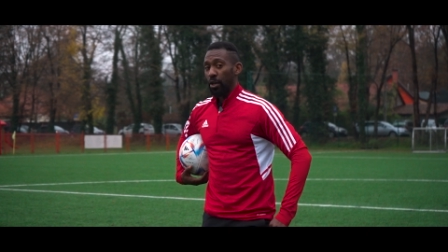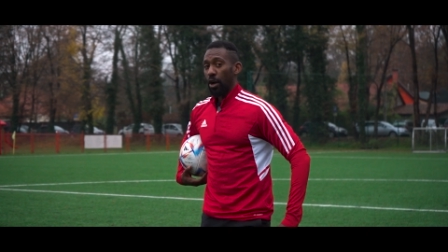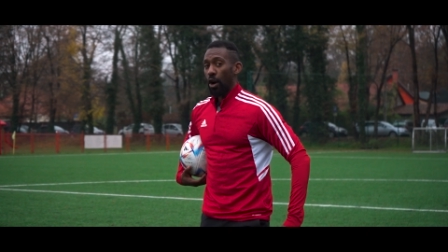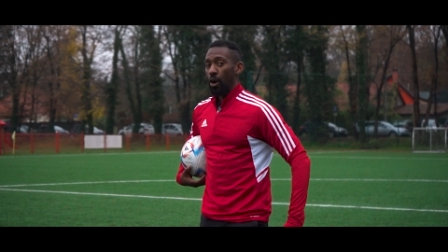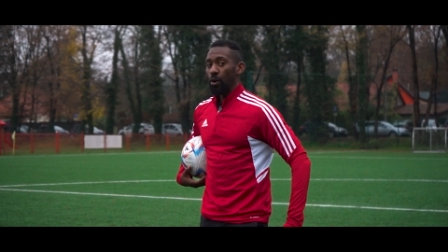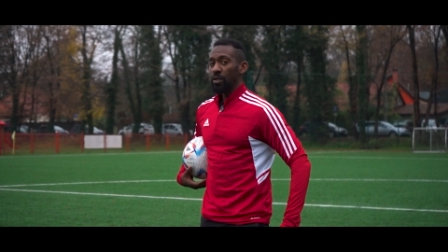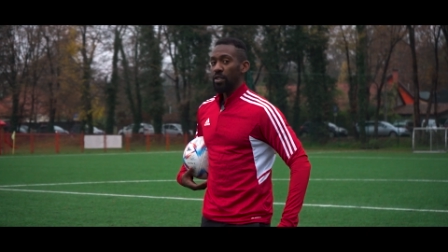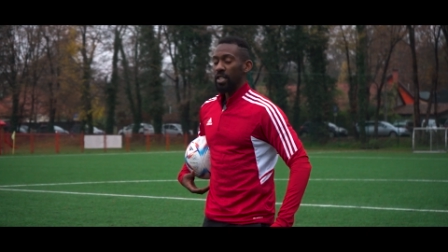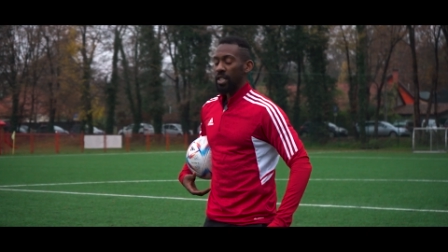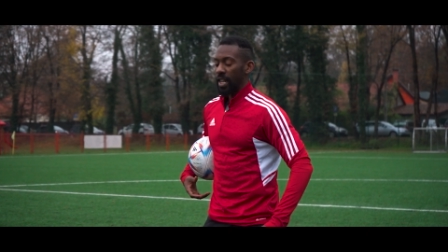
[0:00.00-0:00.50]
your
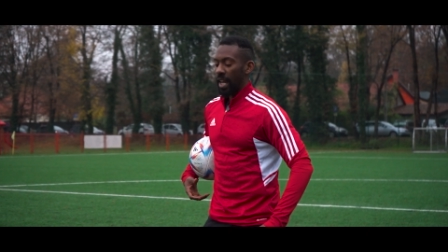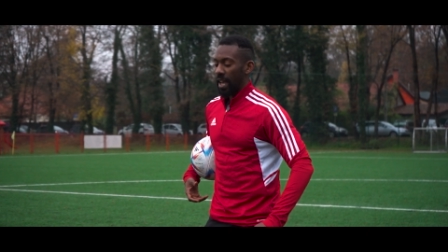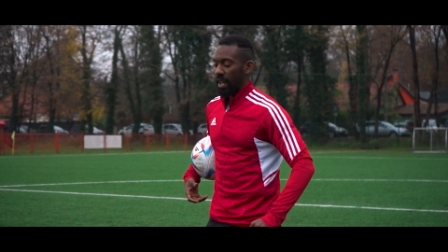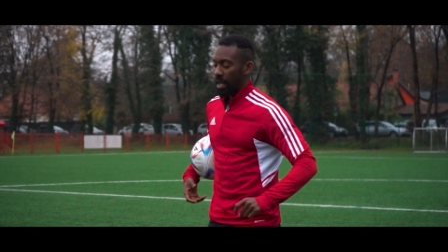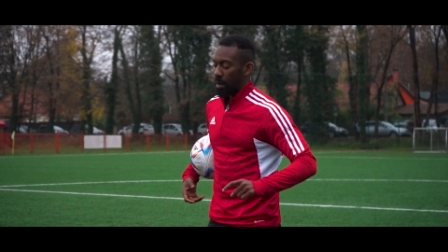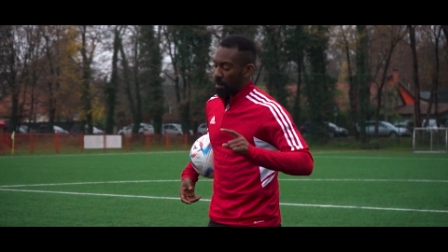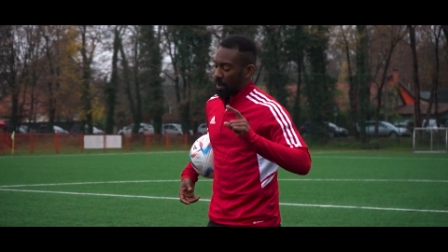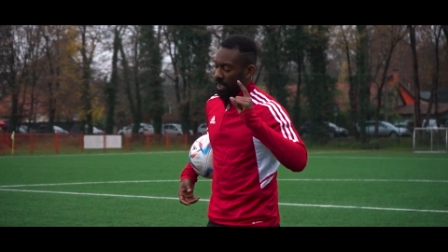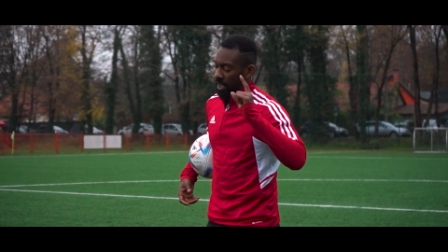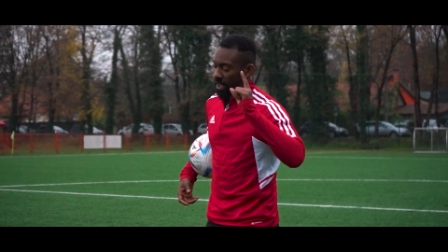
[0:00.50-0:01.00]
host
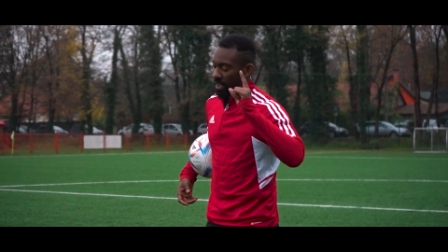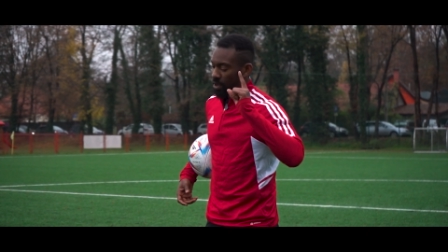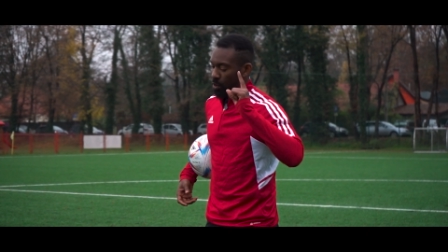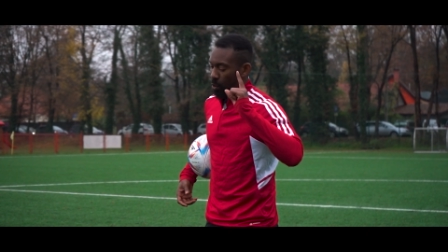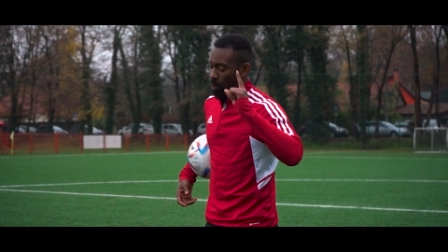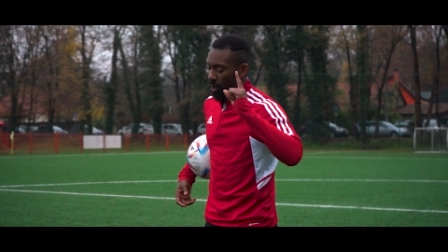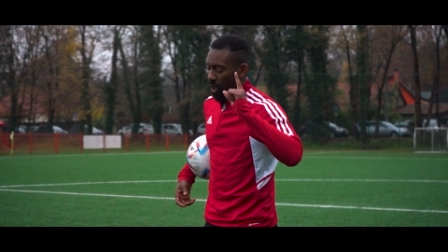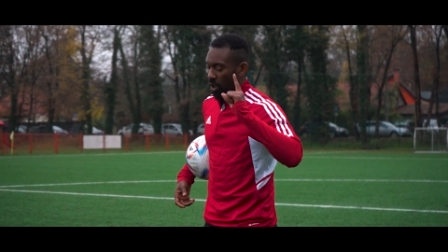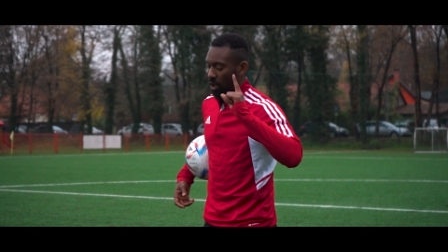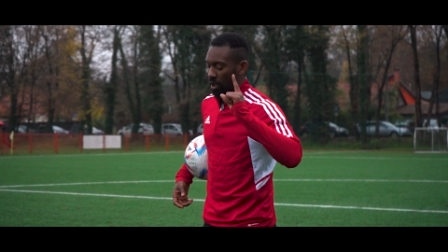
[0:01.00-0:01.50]
today because
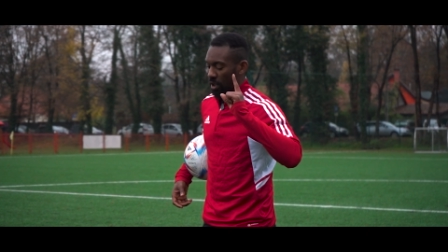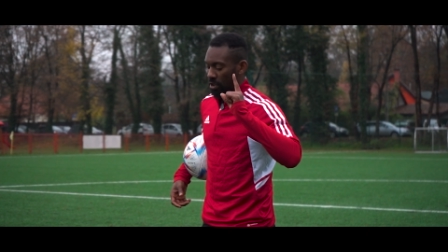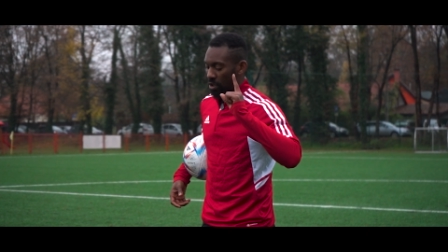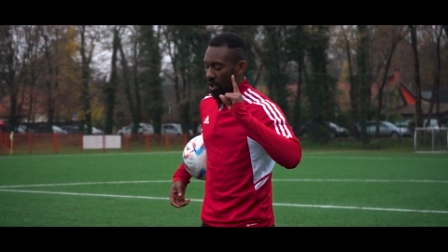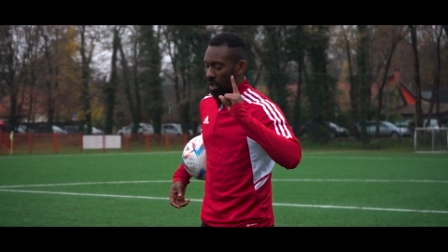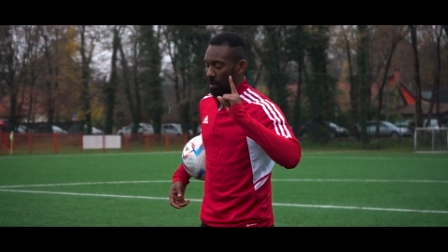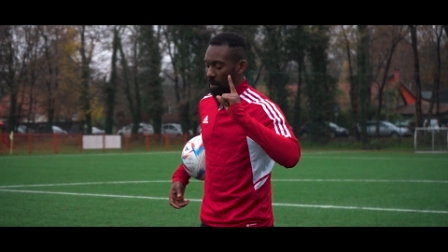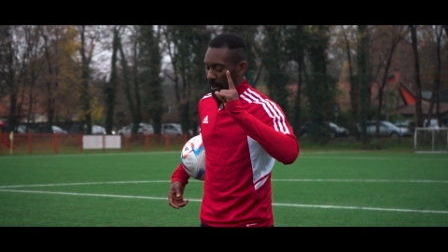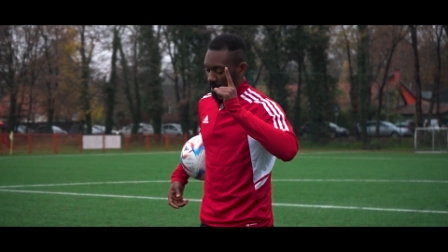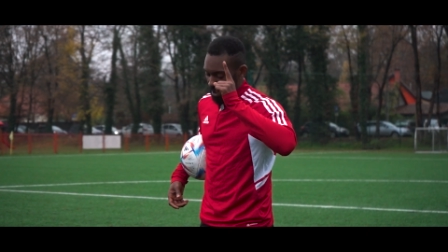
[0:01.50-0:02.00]
we are gonna
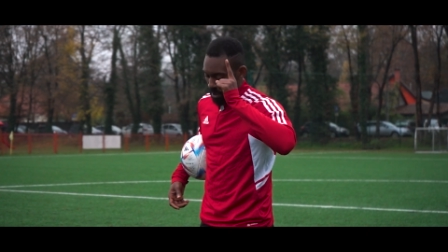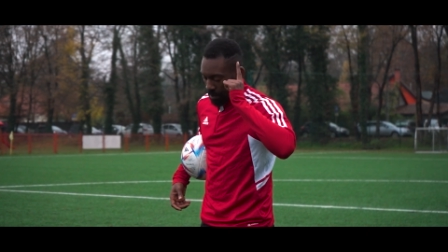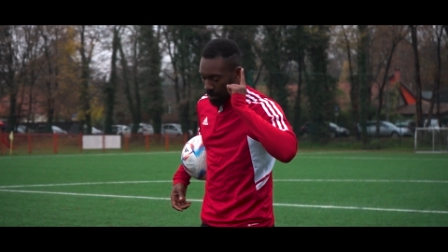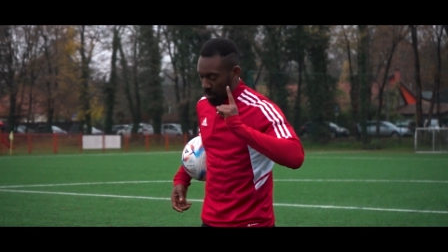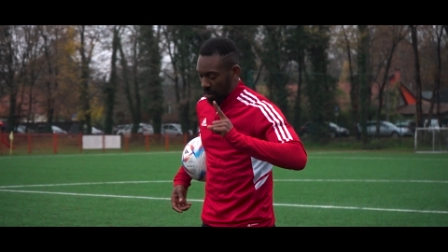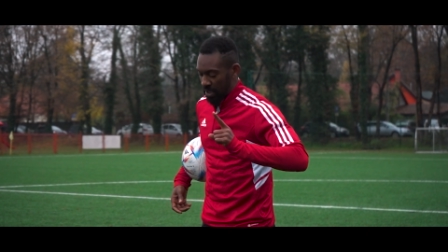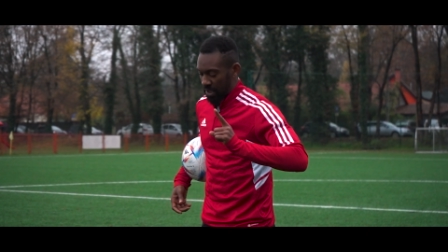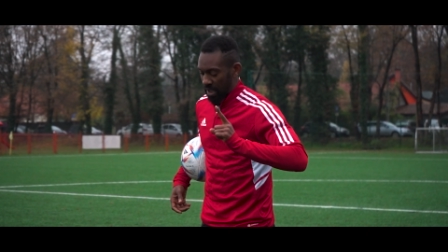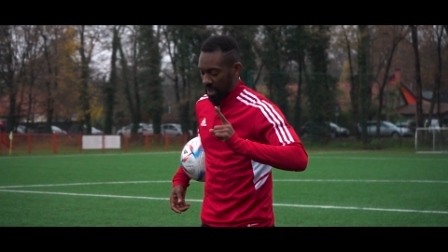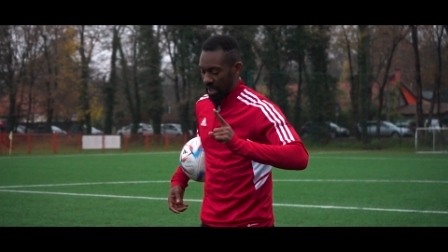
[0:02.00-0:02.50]
talk about
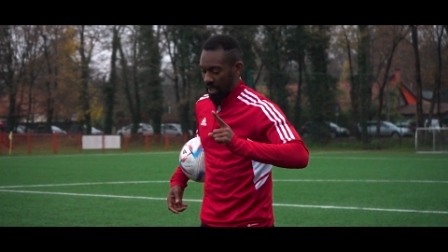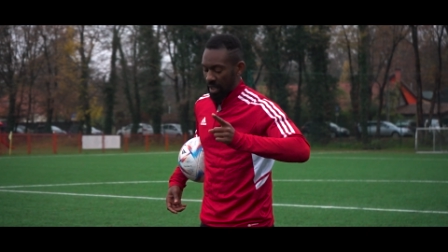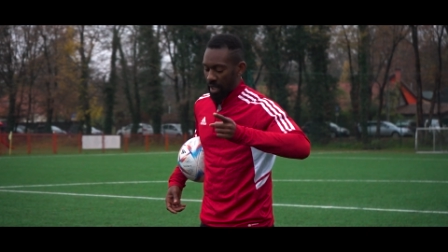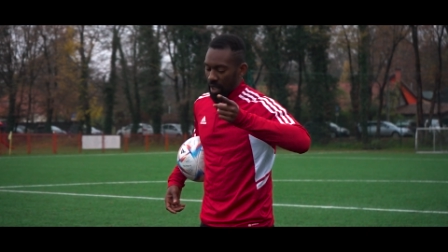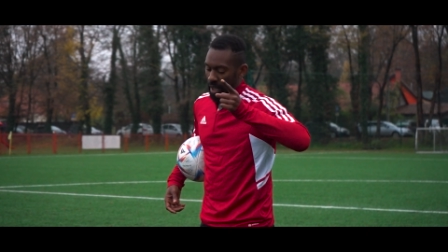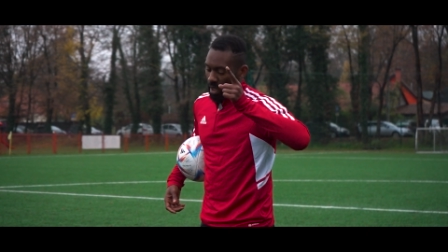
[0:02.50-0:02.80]
simplicity